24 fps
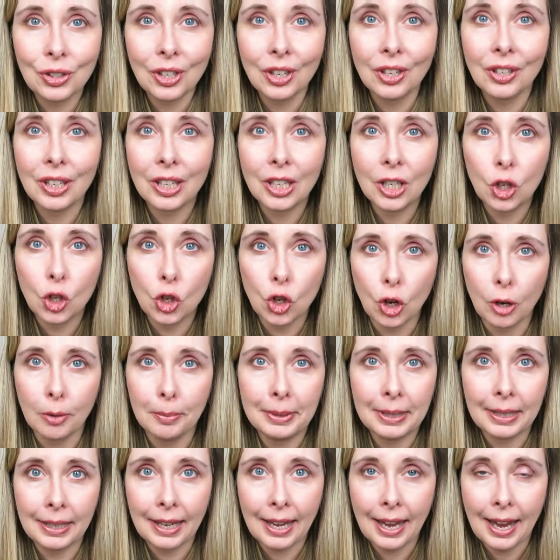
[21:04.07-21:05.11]
still a
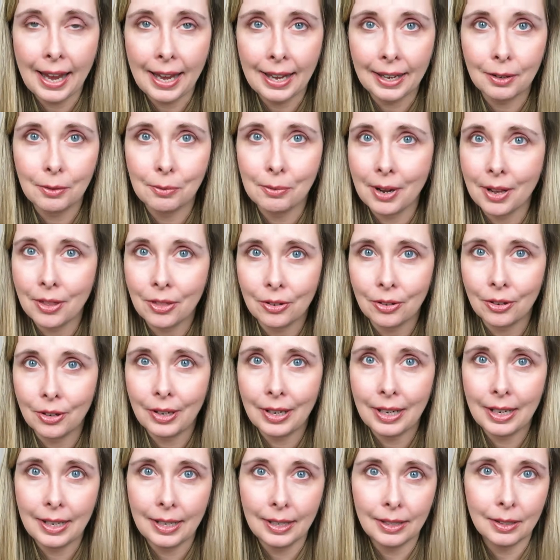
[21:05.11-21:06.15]
German cake,
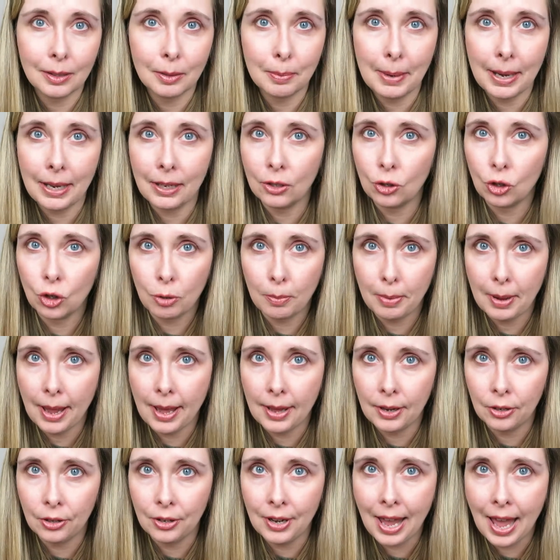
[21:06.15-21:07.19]
whether it's made in
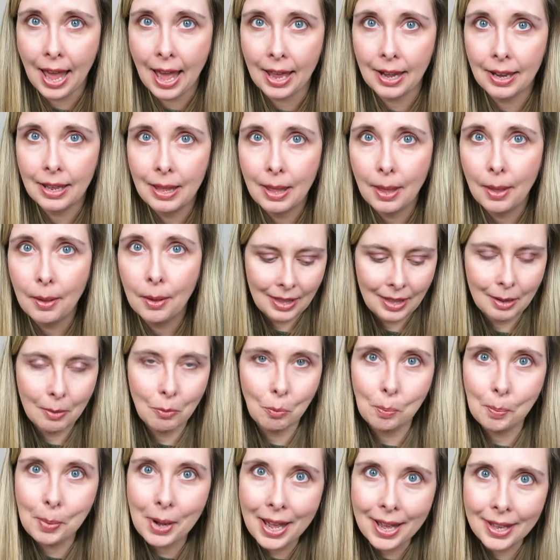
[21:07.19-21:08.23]
Japan or not.
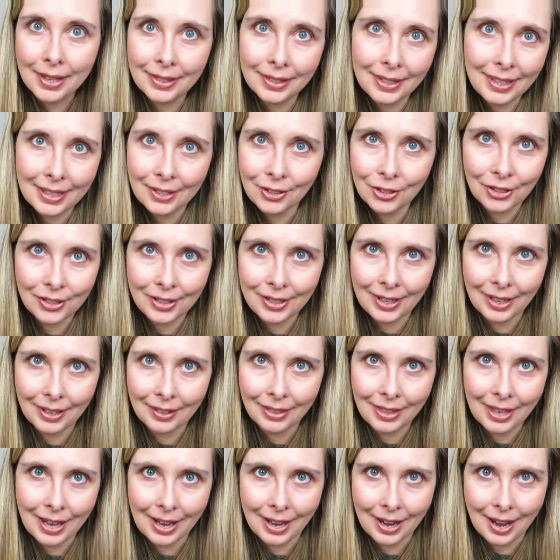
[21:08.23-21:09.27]
But the
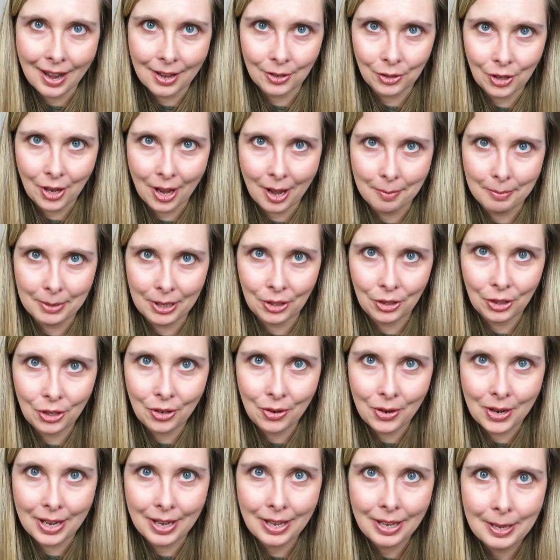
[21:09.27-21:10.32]
interesting thing I saw at
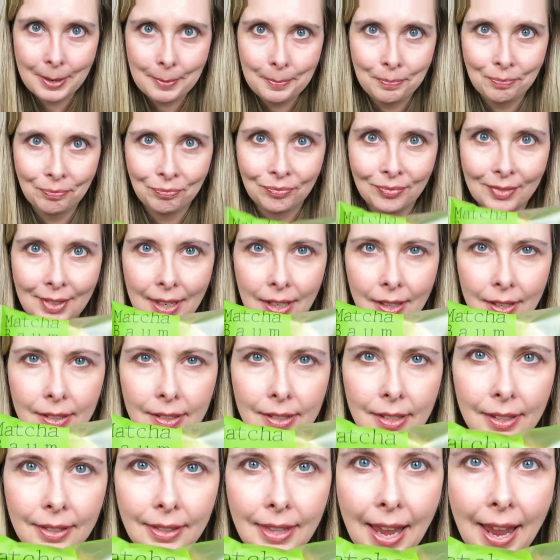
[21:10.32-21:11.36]
Mitsuwa
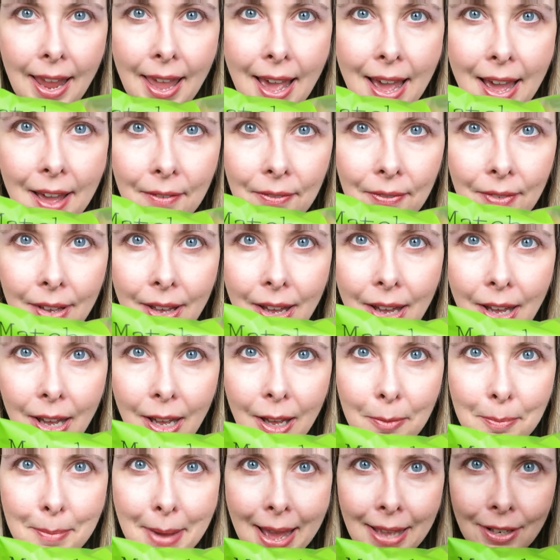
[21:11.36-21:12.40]
is that they have
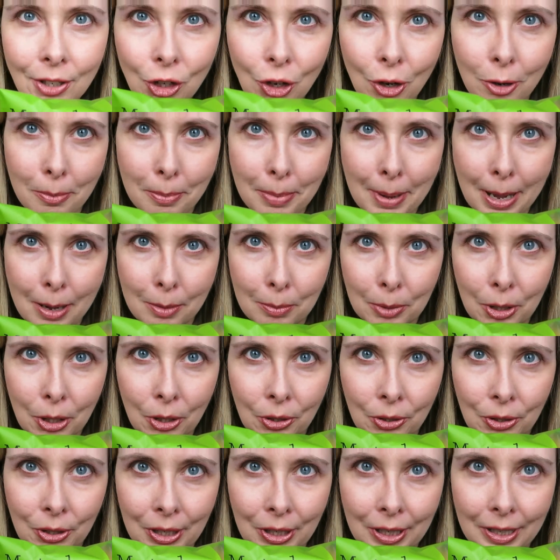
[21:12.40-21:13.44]
a Matcha
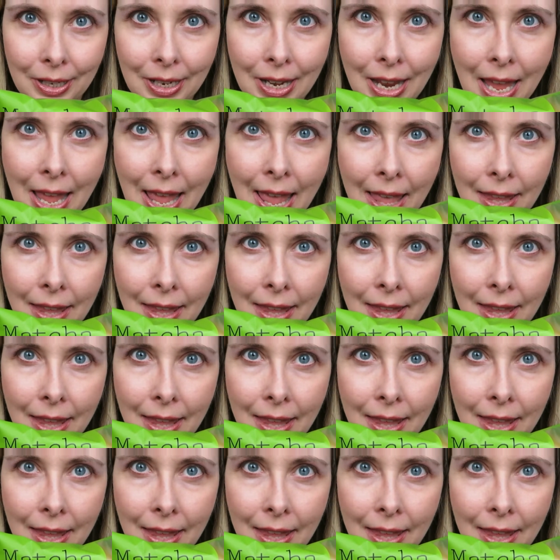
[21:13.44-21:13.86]
Baumkuchen.